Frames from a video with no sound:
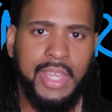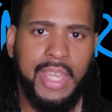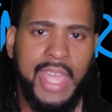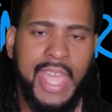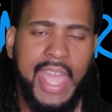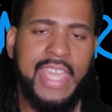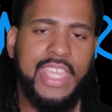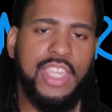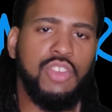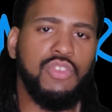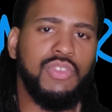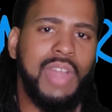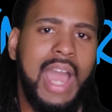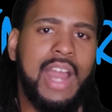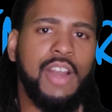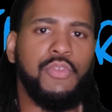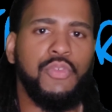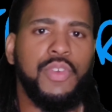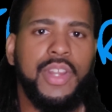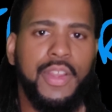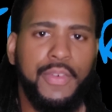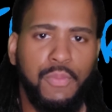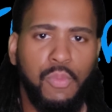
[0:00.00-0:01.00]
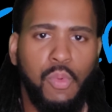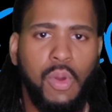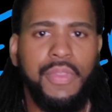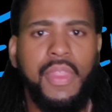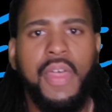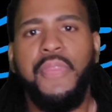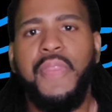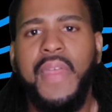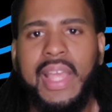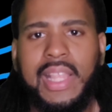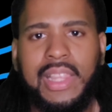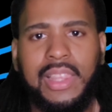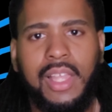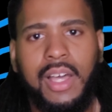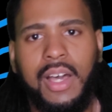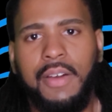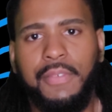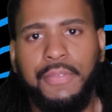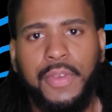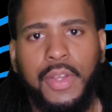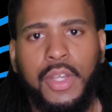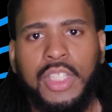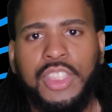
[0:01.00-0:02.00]
and you got rid of one that they
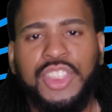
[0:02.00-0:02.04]
love.